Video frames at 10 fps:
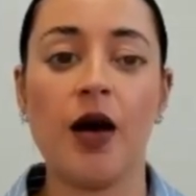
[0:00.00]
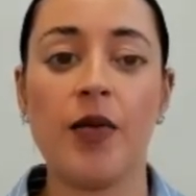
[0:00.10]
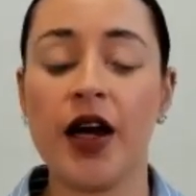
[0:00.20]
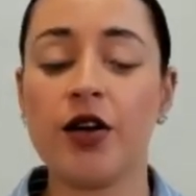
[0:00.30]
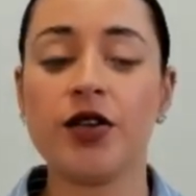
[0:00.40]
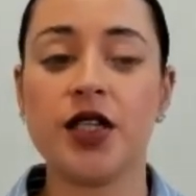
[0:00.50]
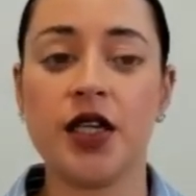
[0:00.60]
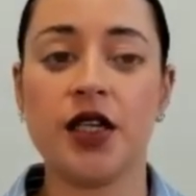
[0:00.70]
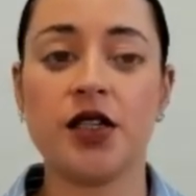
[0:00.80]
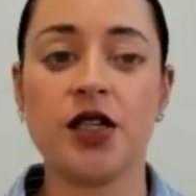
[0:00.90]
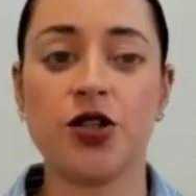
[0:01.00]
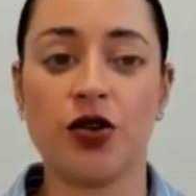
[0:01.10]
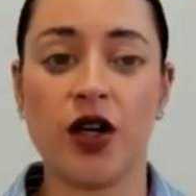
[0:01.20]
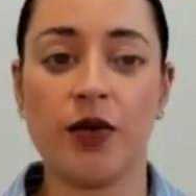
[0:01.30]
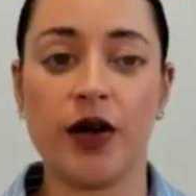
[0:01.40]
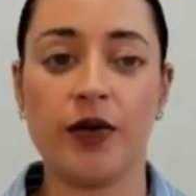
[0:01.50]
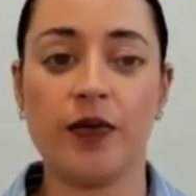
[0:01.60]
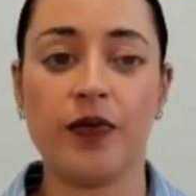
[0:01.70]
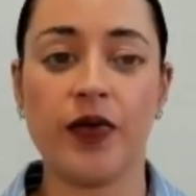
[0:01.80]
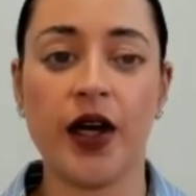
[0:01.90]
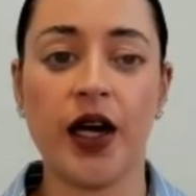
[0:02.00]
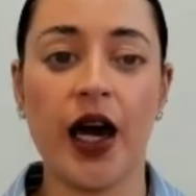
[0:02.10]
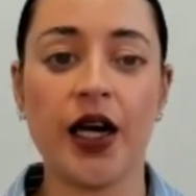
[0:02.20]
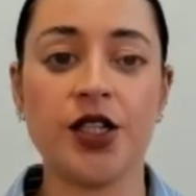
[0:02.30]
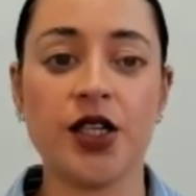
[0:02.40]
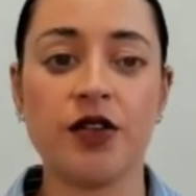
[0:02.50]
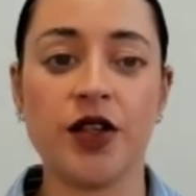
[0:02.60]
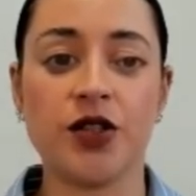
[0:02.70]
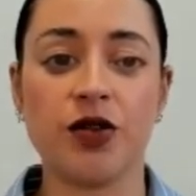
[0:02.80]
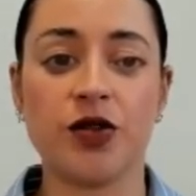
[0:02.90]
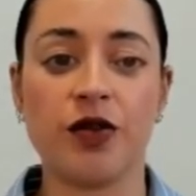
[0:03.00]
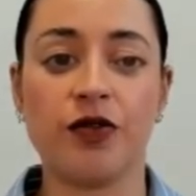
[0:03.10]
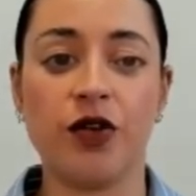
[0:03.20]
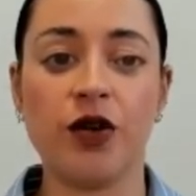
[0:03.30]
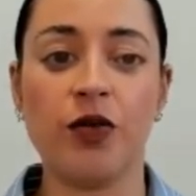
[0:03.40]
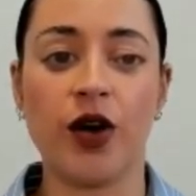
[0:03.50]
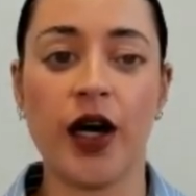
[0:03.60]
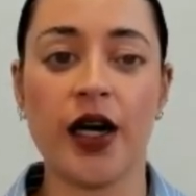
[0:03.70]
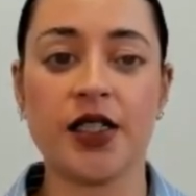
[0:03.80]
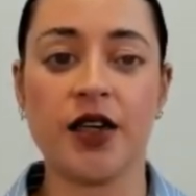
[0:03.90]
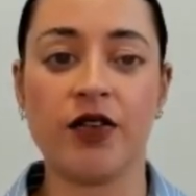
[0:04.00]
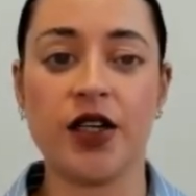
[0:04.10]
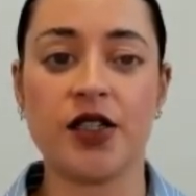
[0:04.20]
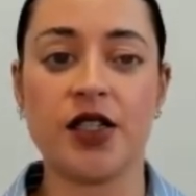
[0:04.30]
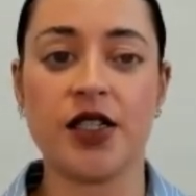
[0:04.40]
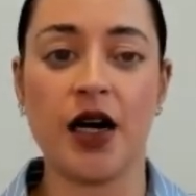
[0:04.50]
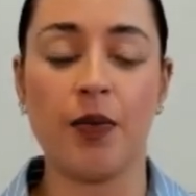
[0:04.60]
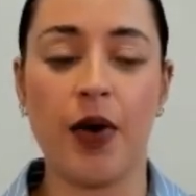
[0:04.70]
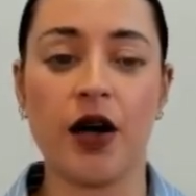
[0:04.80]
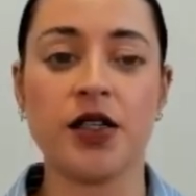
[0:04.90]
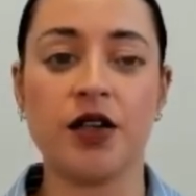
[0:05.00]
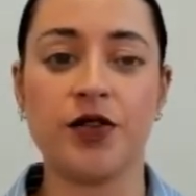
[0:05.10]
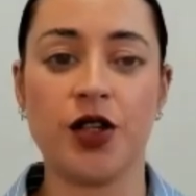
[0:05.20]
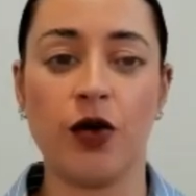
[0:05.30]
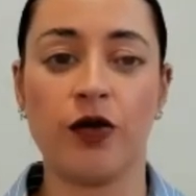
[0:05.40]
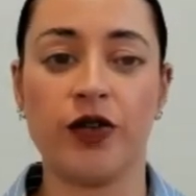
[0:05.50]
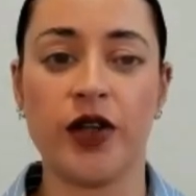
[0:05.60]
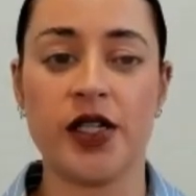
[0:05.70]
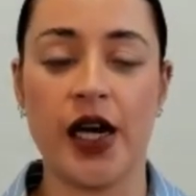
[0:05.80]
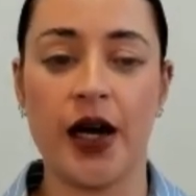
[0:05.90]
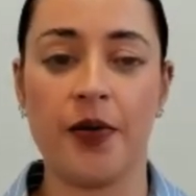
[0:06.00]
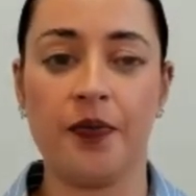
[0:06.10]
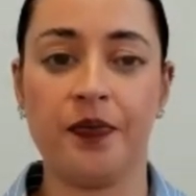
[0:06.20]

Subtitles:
Make routines enjoyable. Engage individuals with fun morning activities to set a positive tone for the day.